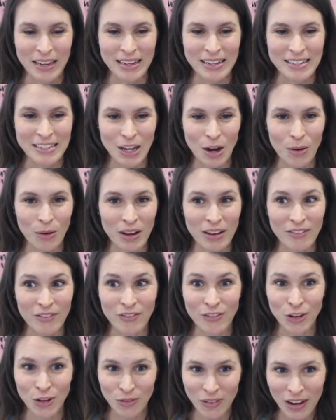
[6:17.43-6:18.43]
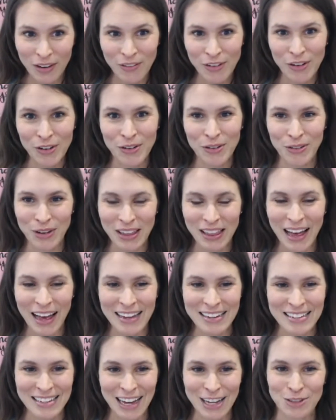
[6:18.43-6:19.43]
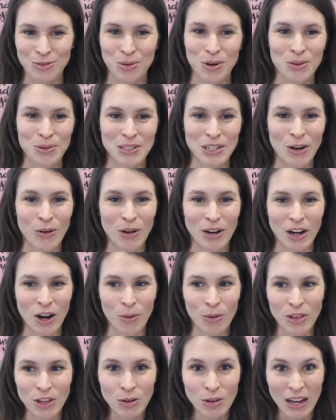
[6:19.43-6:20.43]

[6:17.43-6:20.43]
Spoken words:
So if you've ever realized that's what was going on with you,